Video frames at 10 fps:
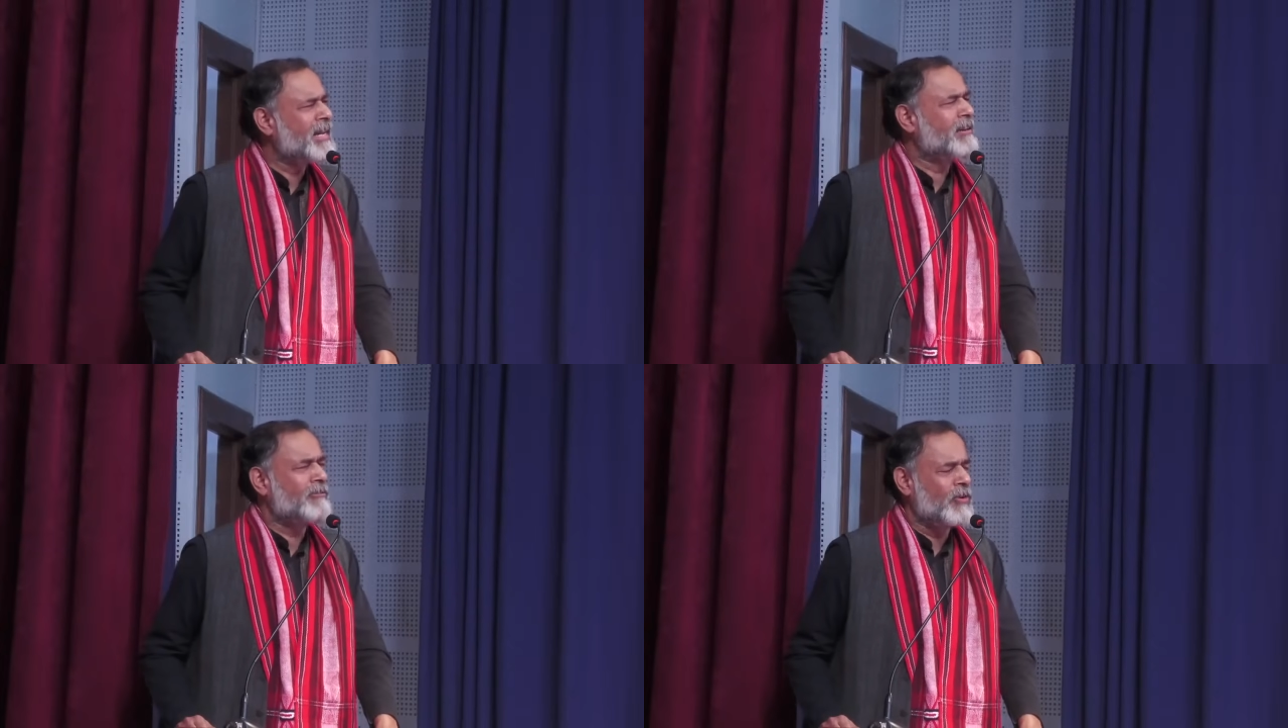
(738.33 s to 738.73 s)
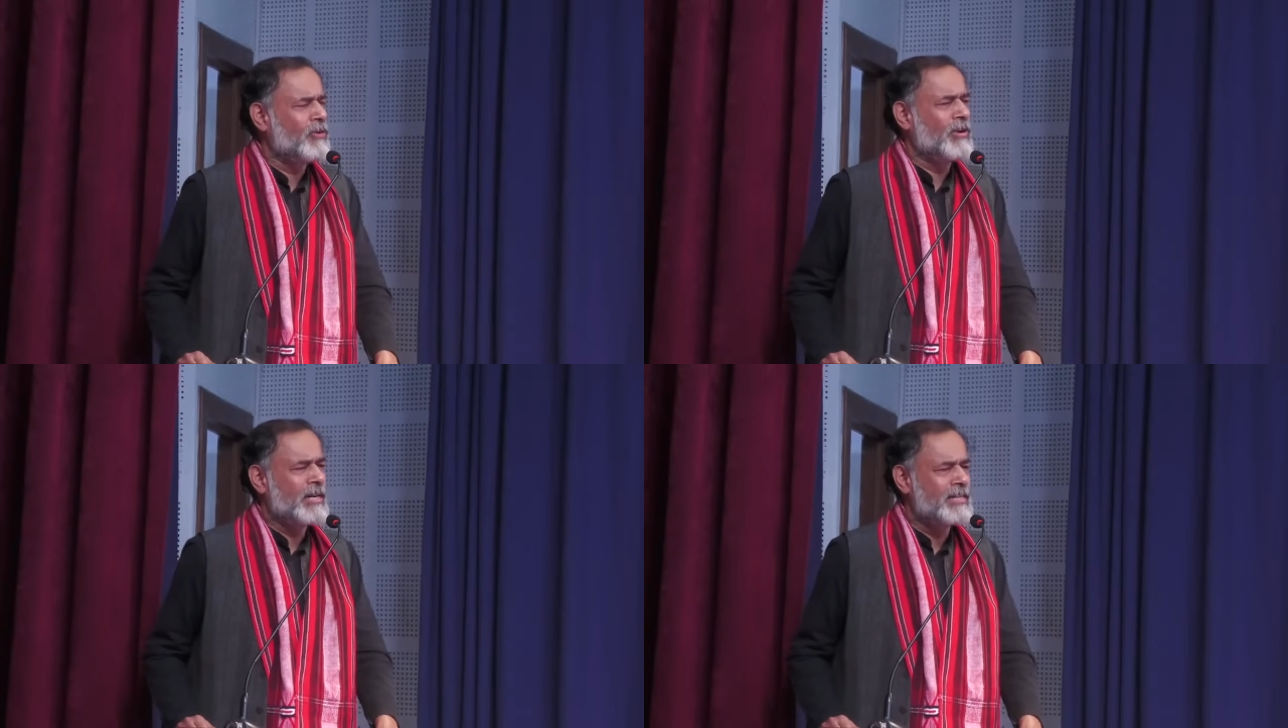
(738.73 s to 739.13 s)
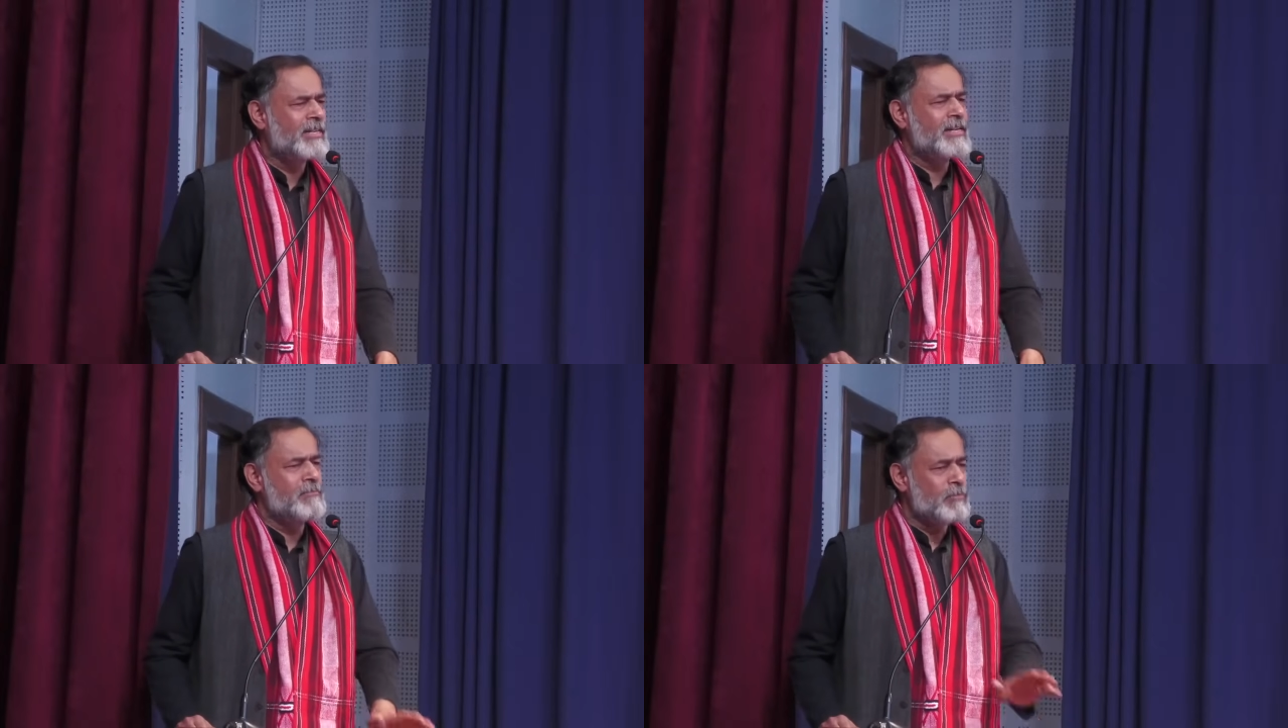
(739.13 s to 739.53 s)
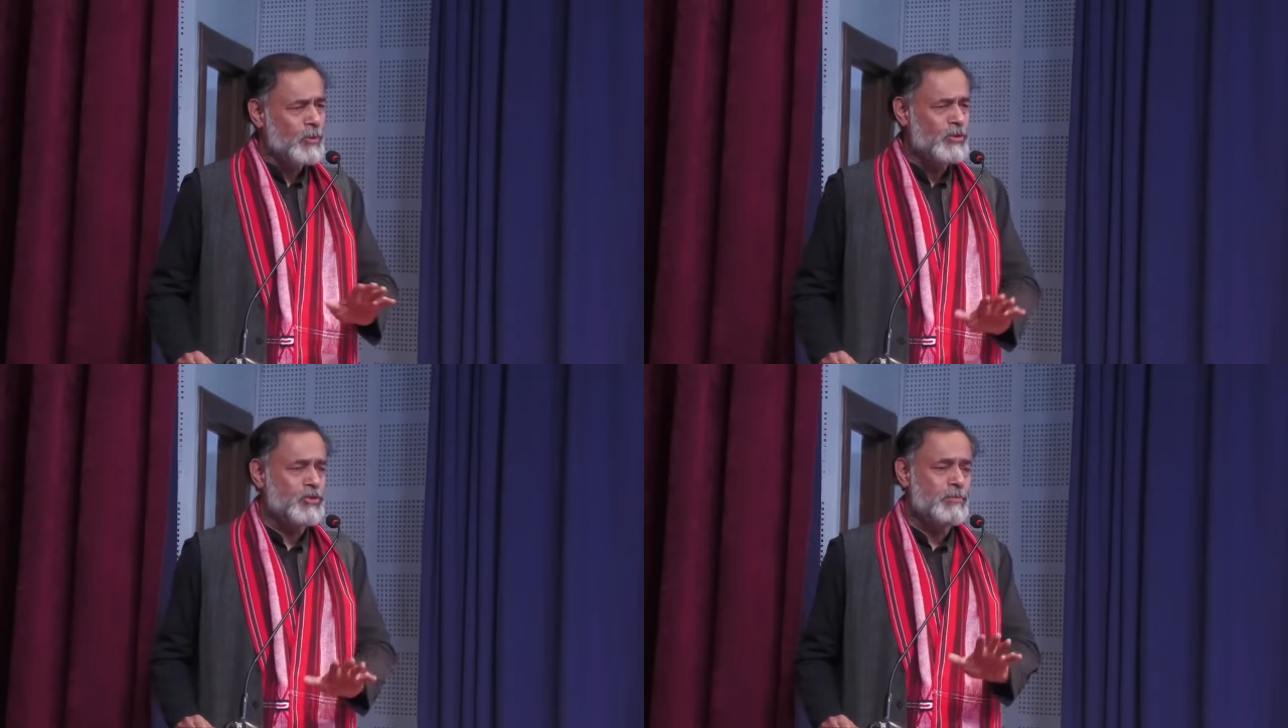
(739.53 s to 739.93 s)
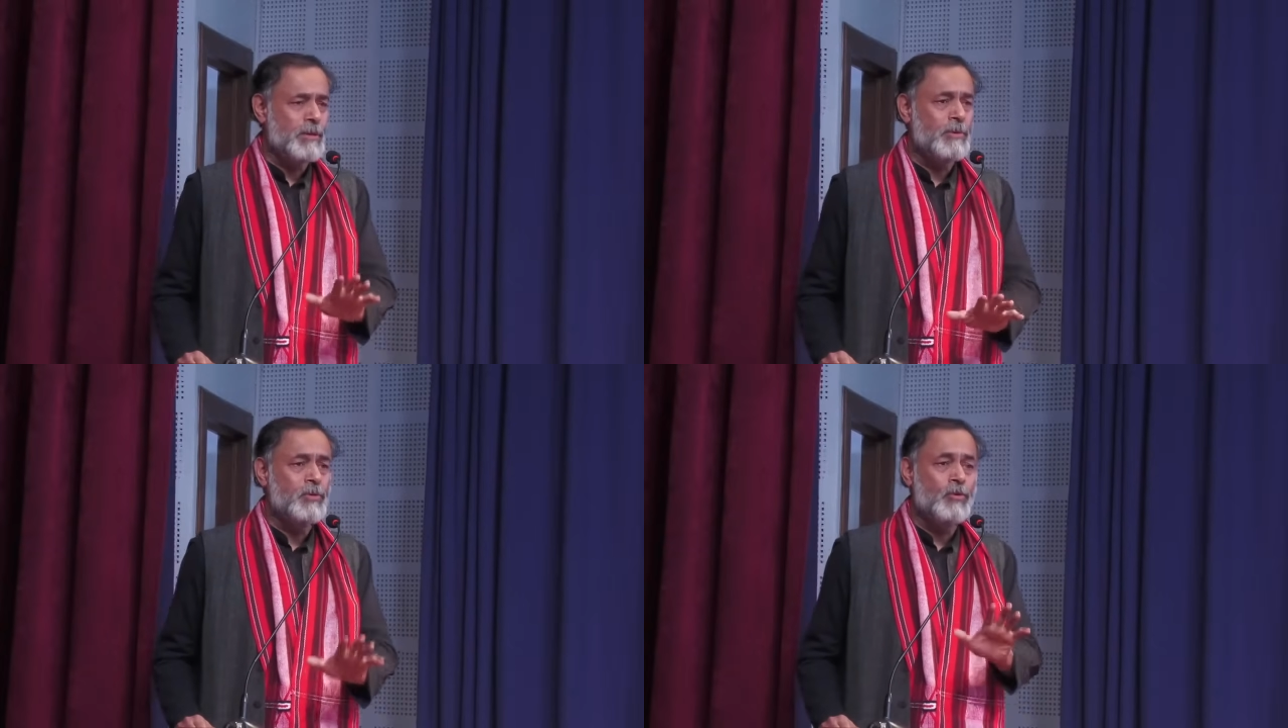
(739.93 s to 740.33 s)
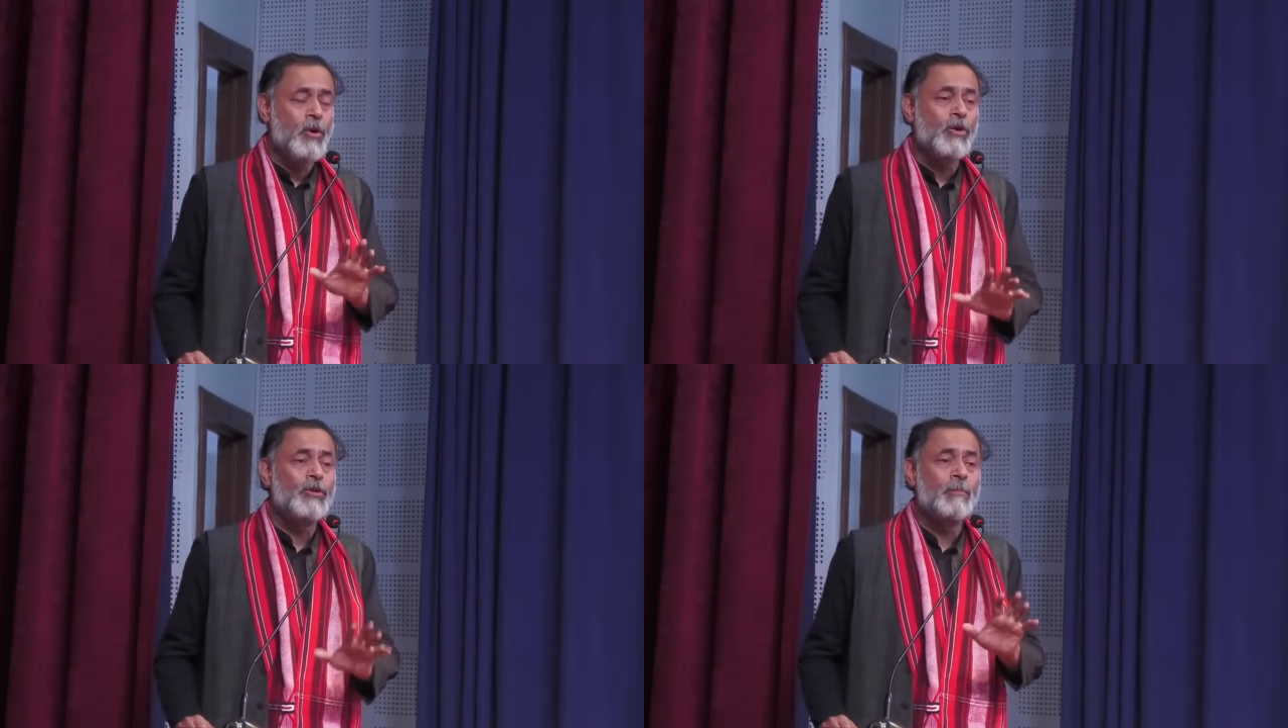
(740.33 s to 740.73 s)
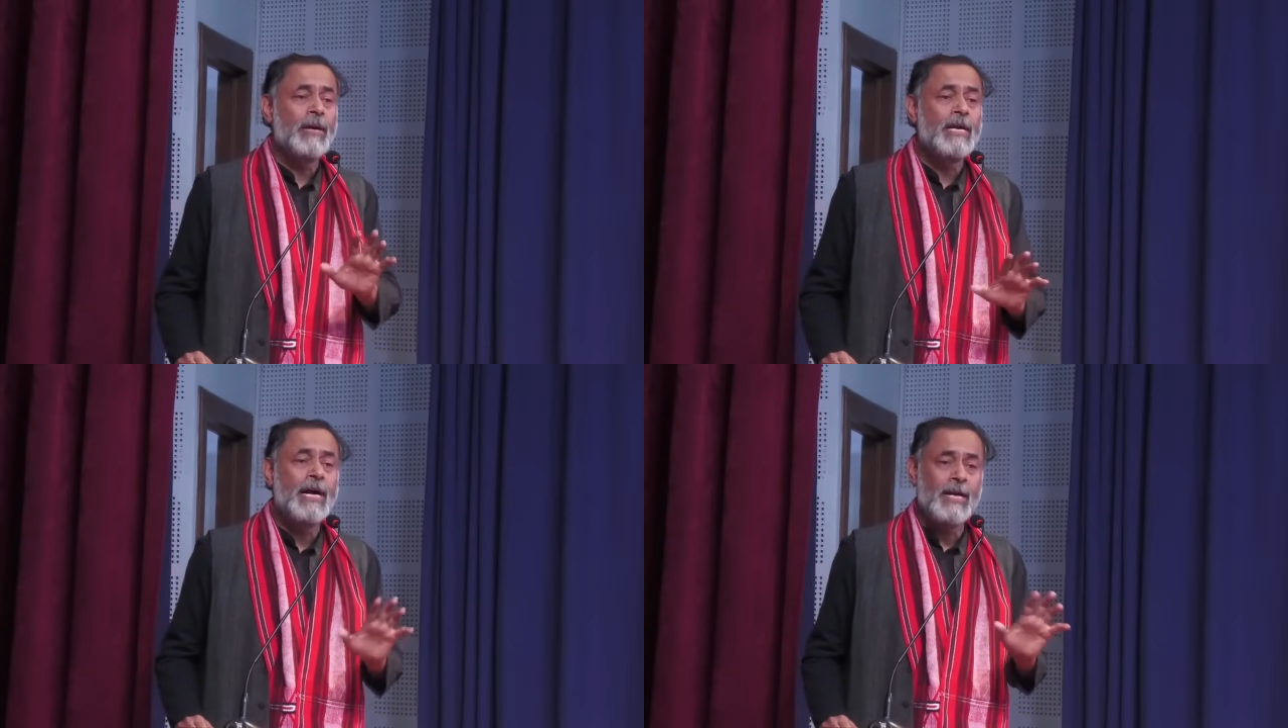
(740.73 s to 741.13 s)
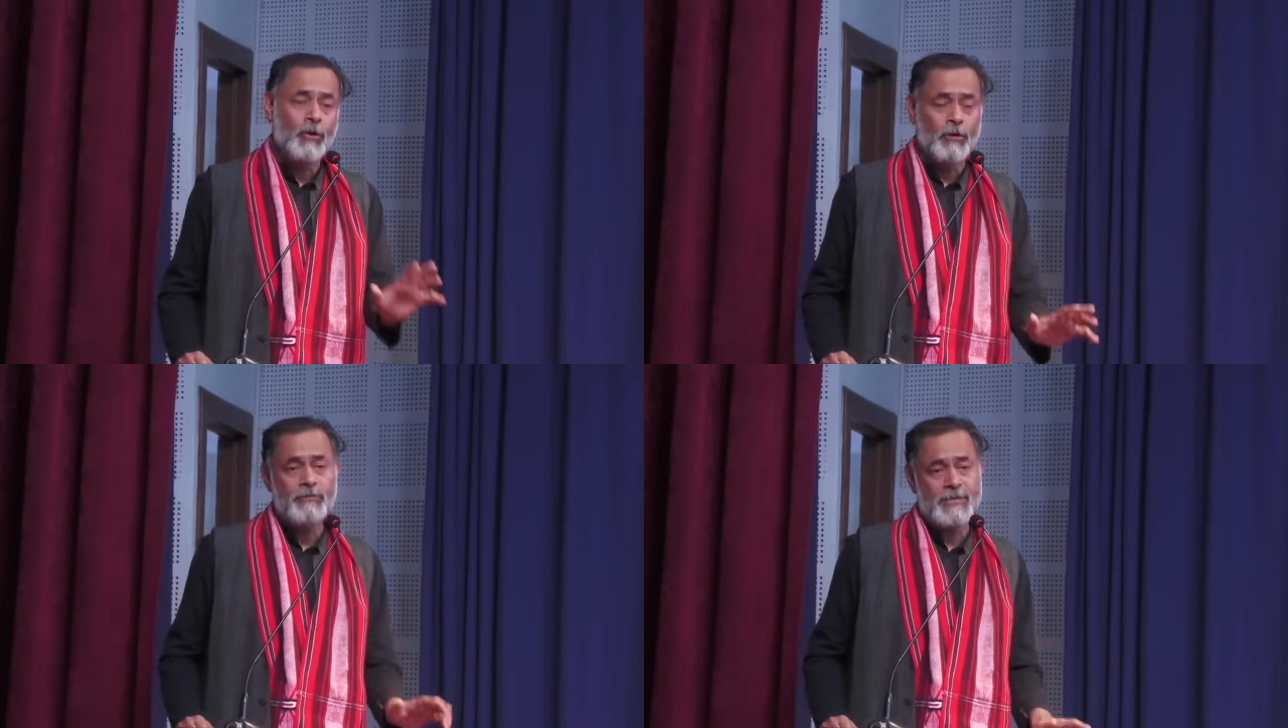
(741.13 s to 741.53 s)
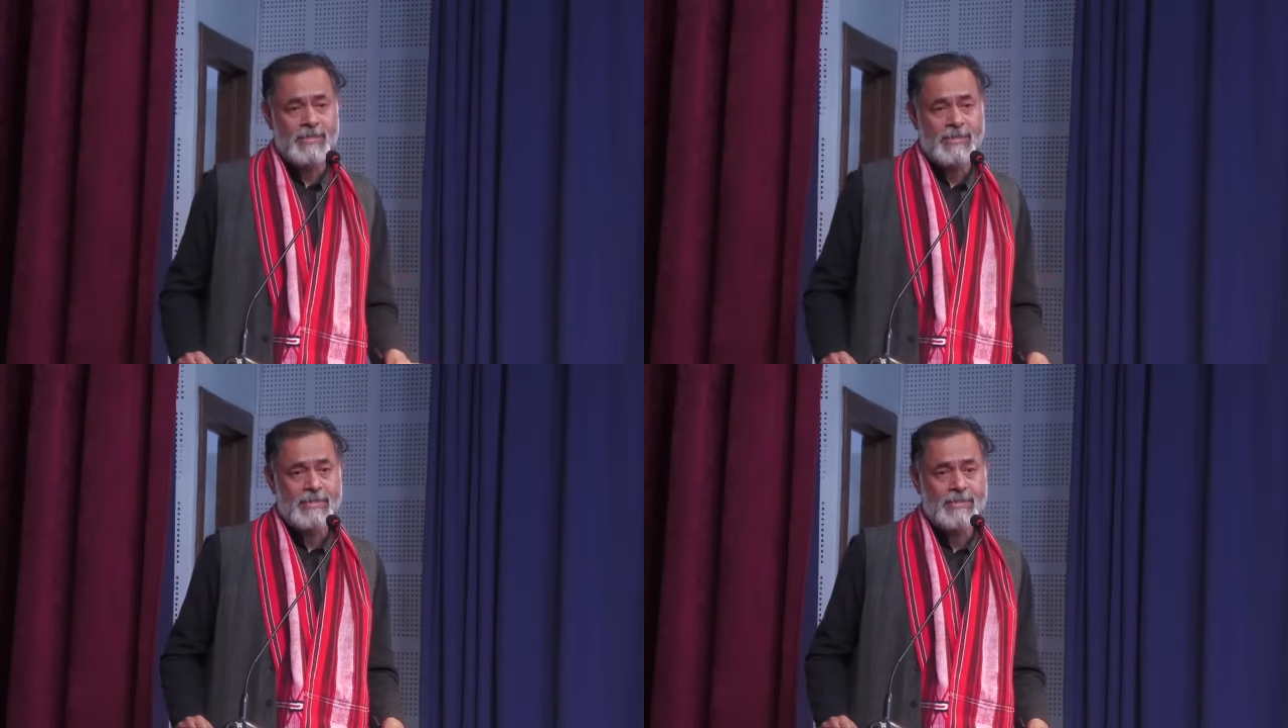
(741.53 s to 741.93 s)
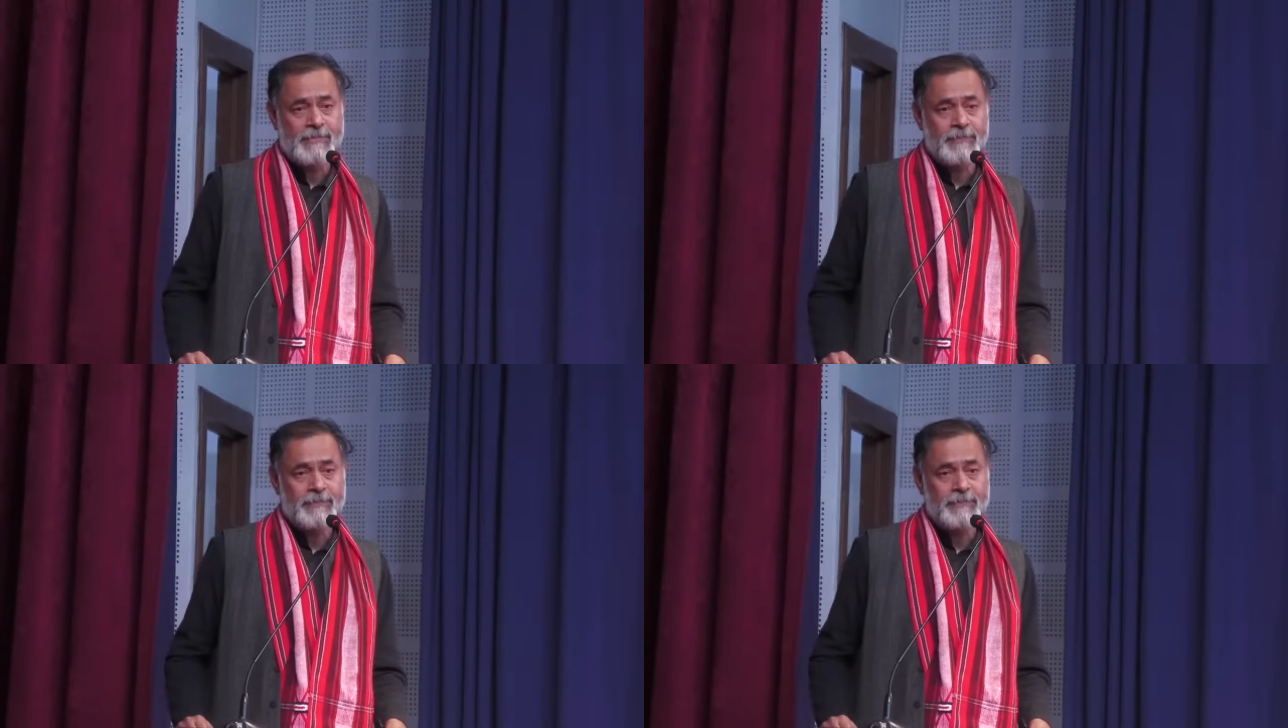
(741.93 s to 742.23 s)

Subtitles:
take for granted in most people who occupy high offices.